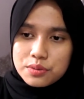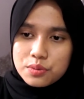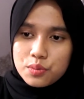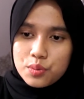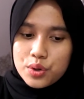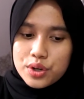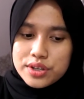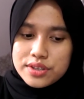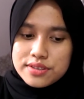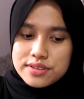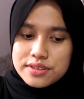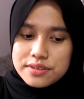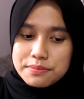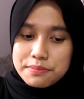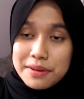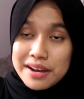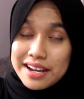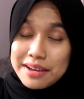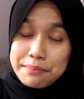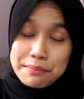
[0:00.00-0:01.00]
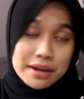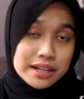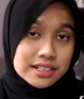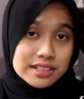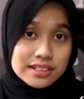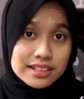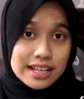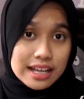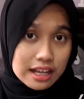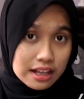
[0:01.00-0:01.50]
was my
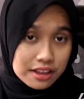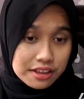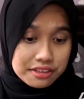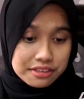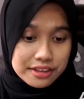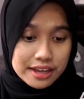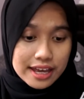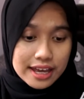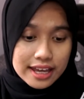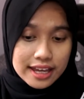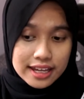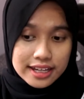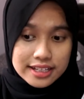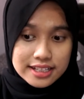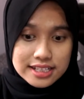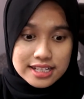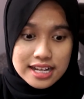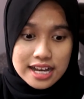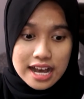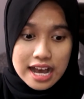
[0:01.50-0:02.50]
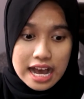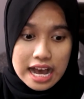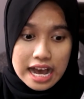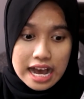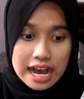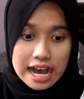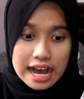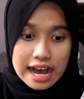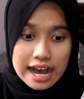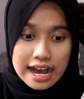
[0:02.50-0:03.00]
mental health, and
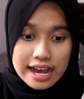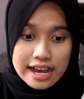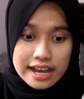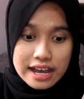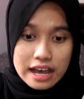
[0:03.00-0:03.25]
I